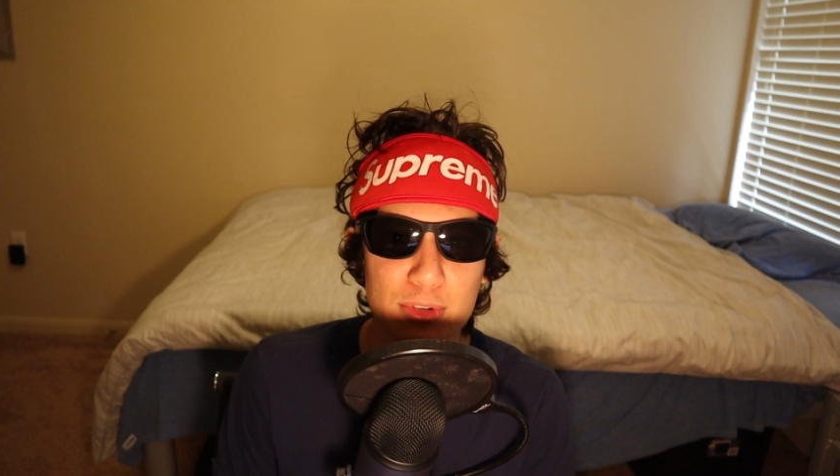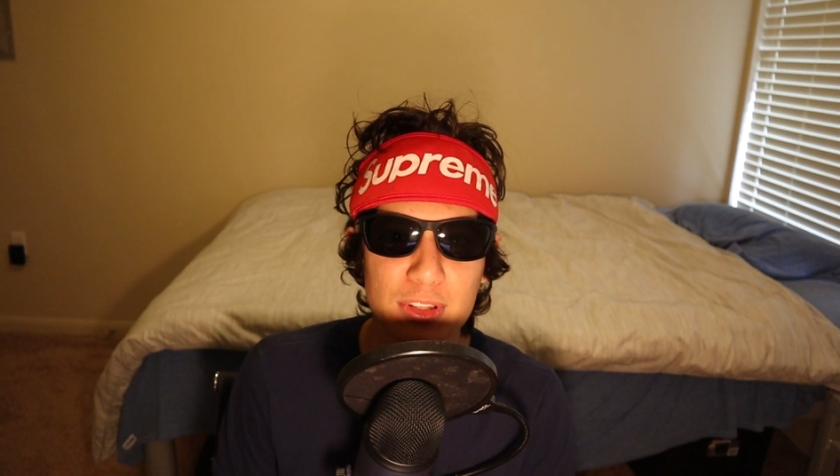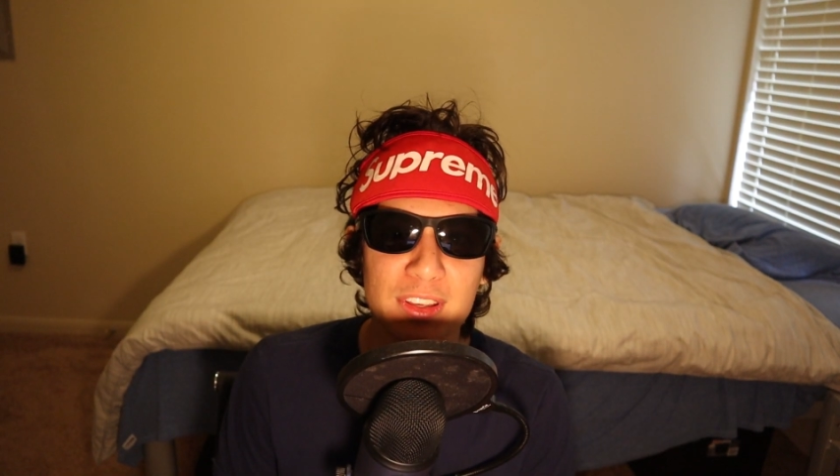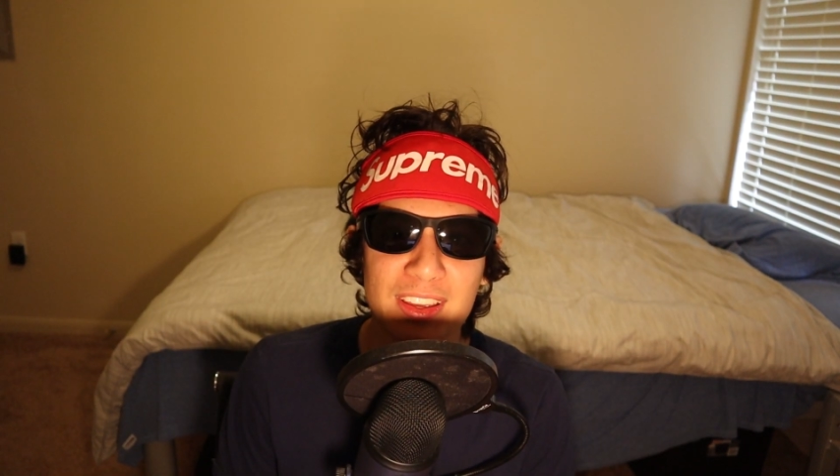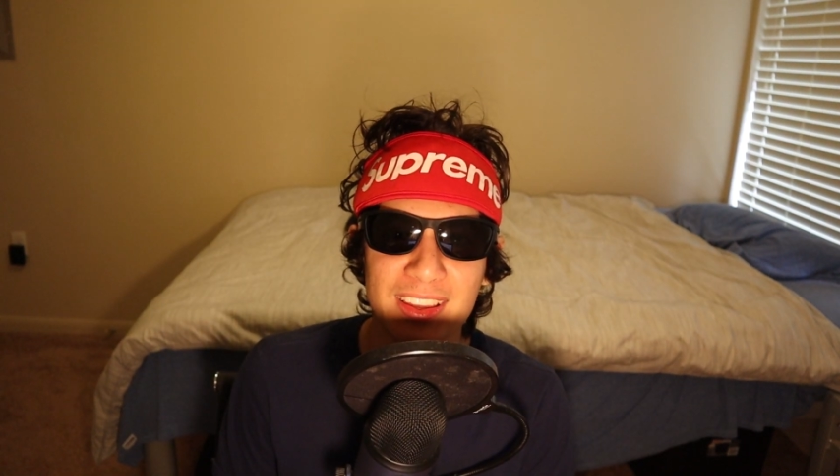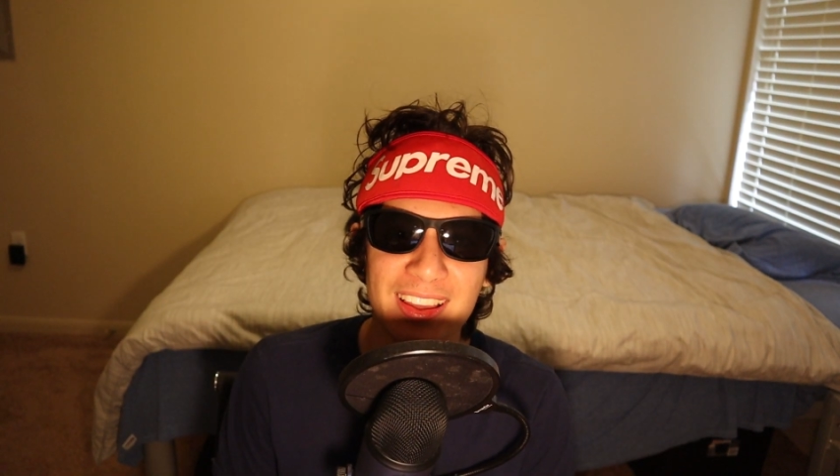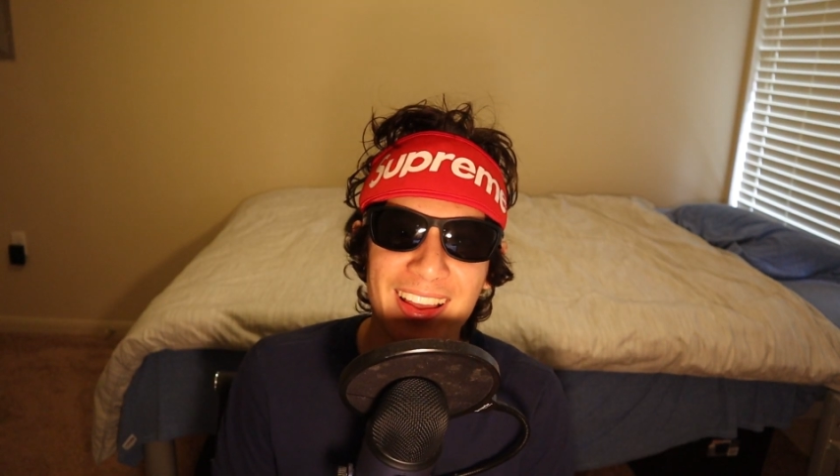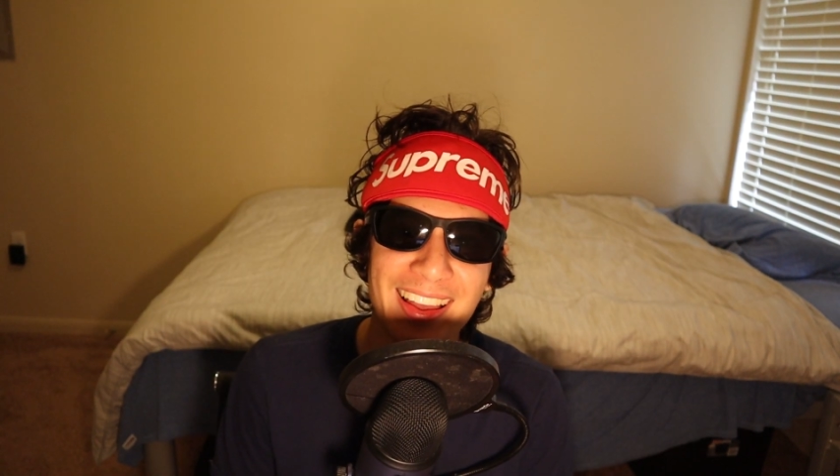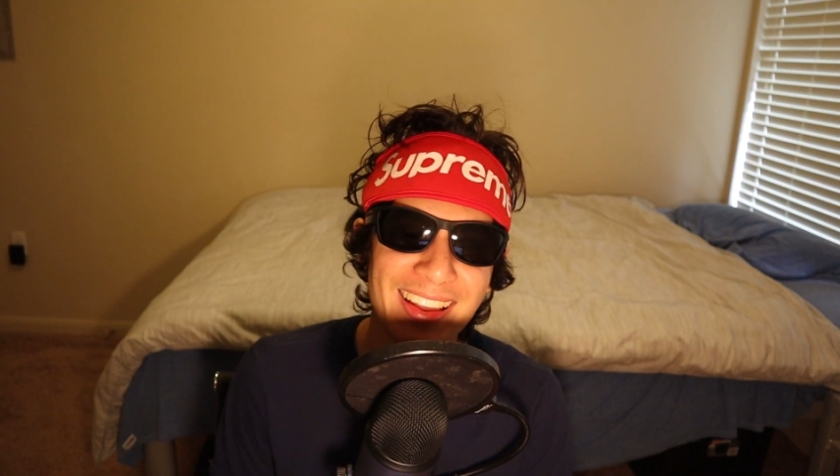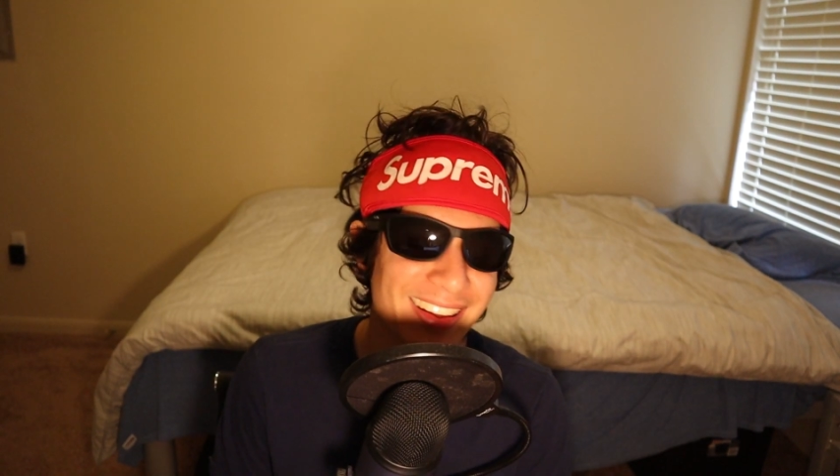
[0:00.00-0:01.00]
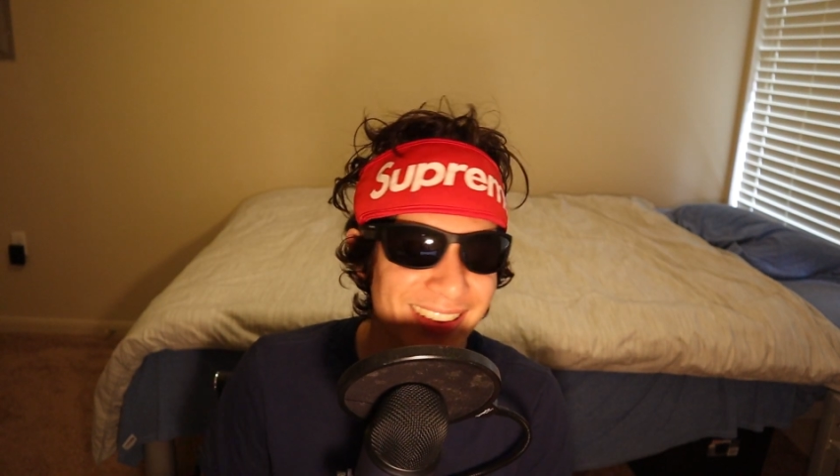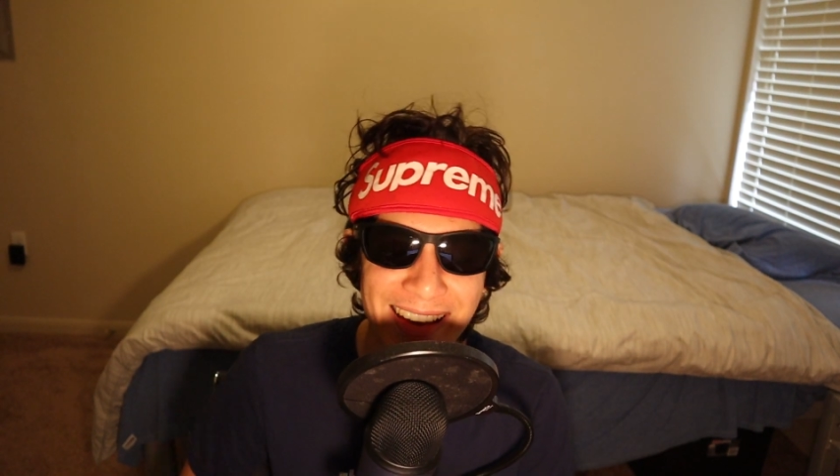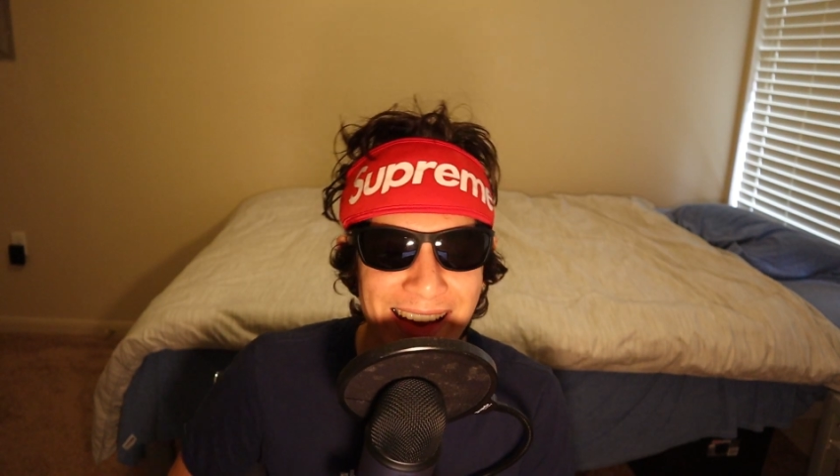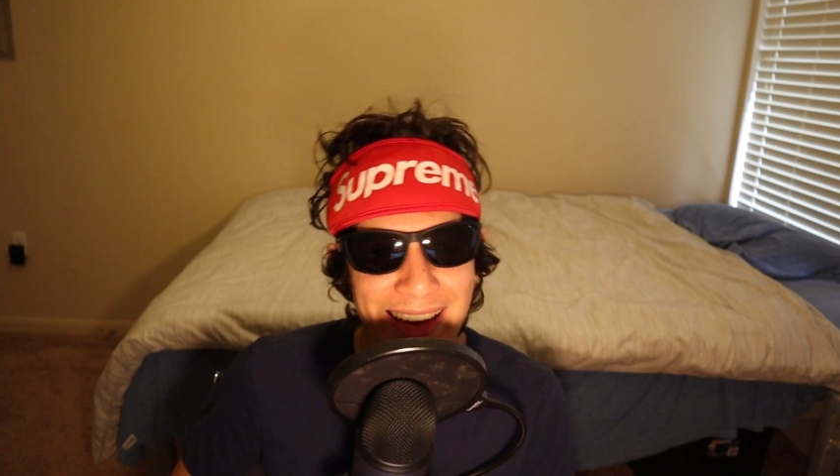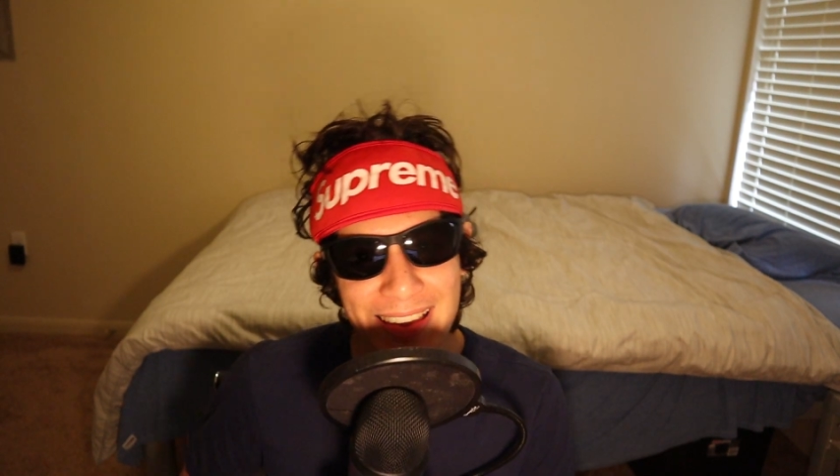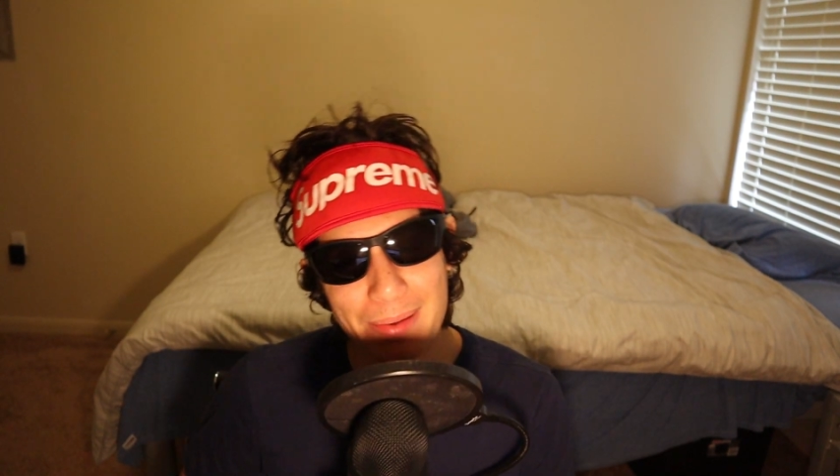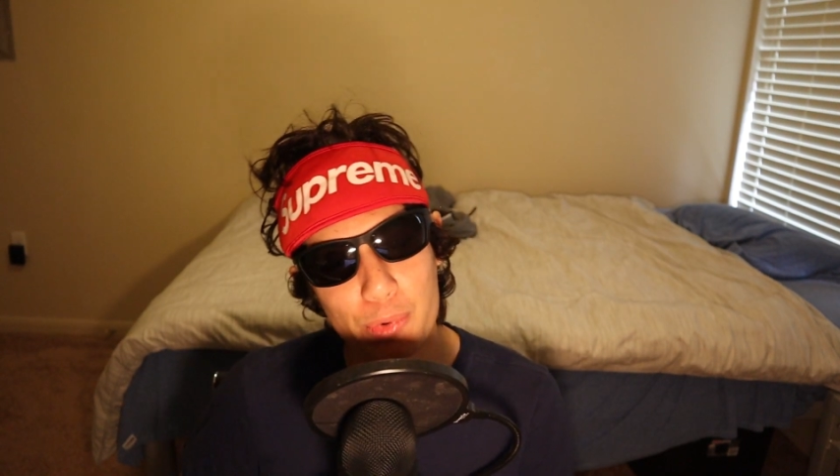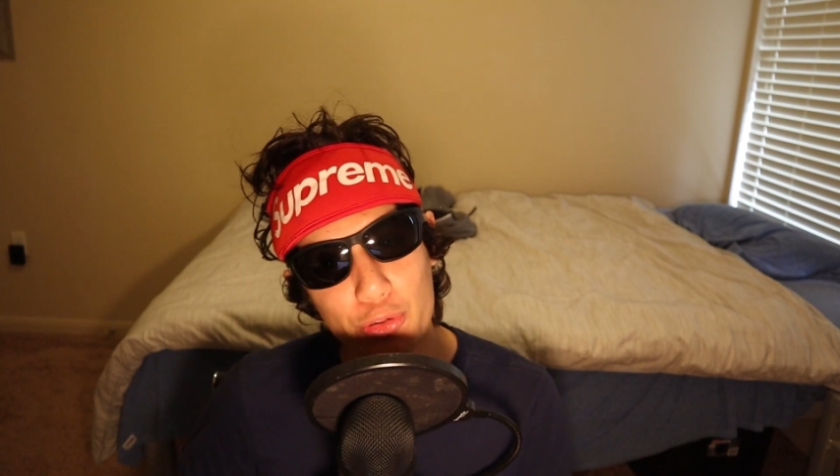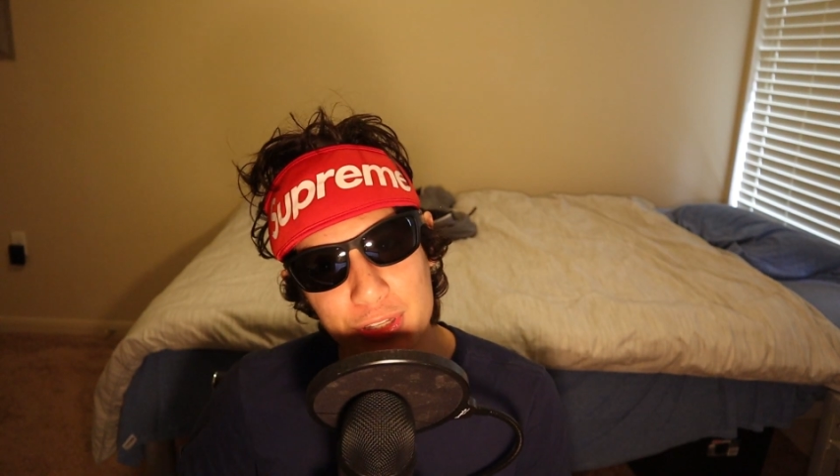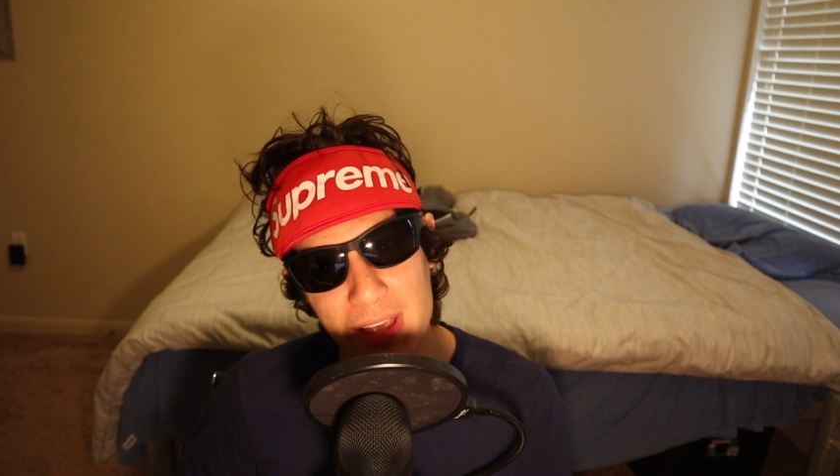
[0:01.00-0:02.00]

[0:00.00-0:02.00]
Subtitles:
really... Both